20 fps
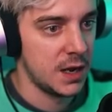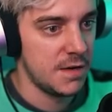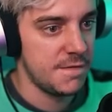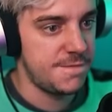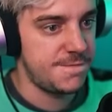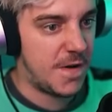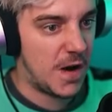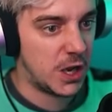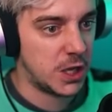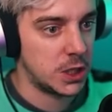
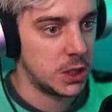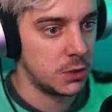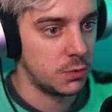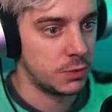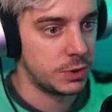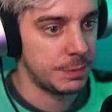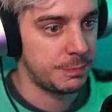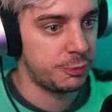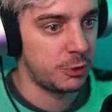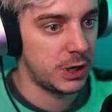Fuck you,
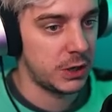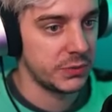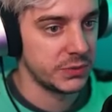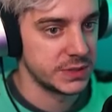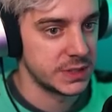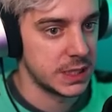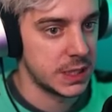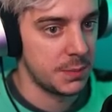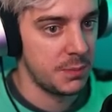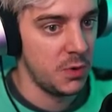the prequel
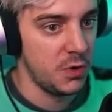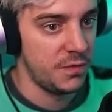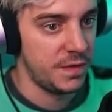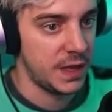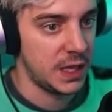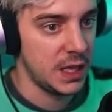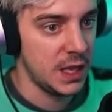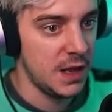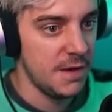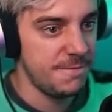to the
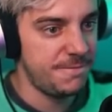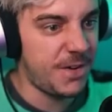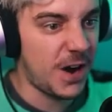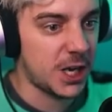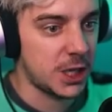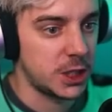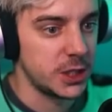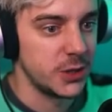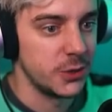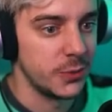movie.
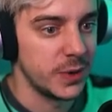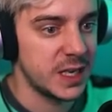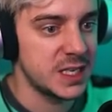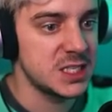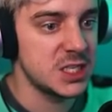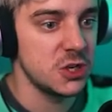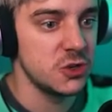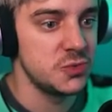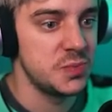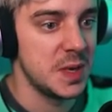Fuck you,
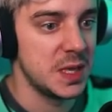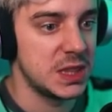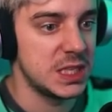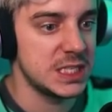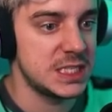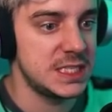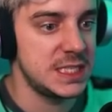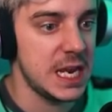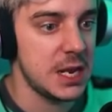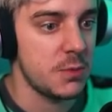excuse me, the
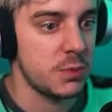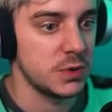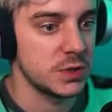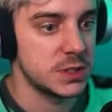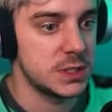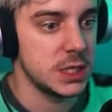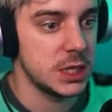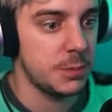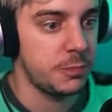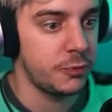sequel
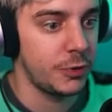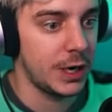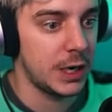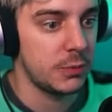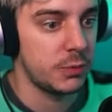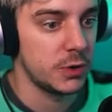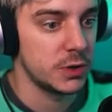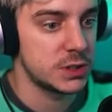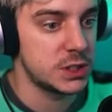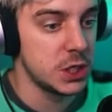to the
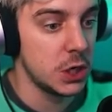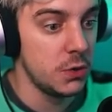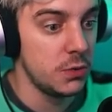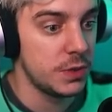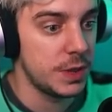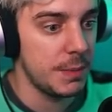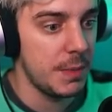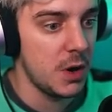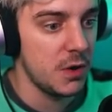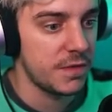prequel to
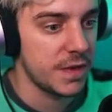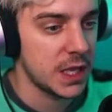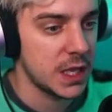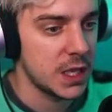the movie.